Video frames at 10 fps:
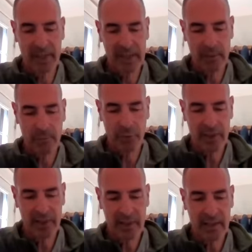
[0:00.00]
pig end
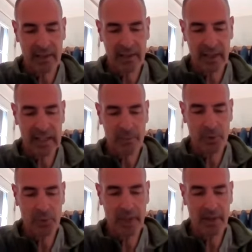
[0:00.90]
point, is
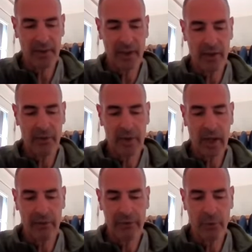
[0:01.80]
between the
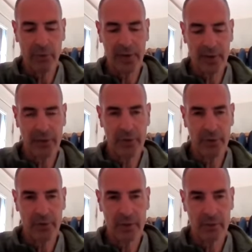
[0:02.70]
fourth and the
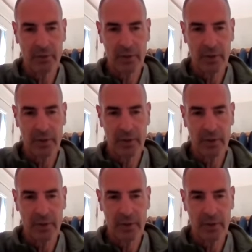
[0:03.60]
third toe.